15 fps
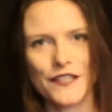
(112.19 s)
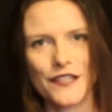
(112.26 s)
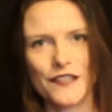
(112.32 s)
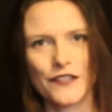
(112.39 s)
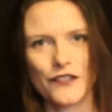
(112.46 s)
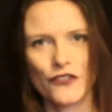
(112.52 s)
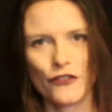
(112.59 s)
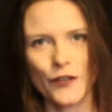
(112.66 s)
to
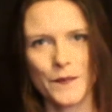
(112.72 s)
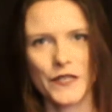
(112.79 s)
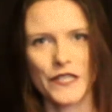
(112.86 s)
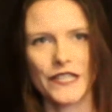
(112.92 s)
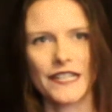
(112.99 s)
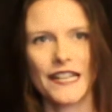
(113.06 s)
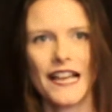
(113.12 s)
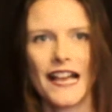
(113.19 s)
the
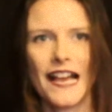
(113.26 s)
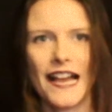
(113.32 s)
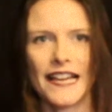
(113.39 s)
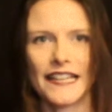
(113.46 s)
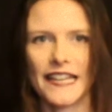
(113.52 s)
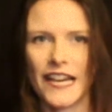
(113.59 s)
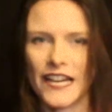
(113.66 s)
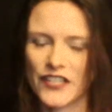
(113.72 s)
description
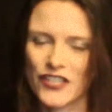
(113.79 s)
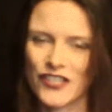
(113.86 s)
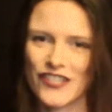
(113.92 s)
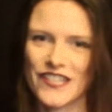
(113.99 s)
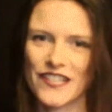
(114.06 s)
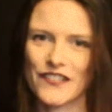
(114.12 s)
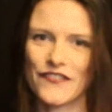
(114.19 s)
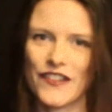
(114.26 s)
and catch
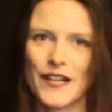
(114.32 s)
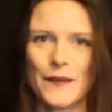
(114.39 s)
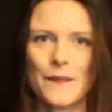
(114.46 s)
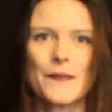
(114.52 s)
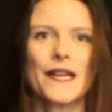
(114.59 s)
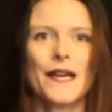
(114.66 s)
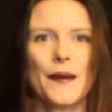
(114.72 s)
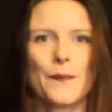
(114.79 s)
yourself up,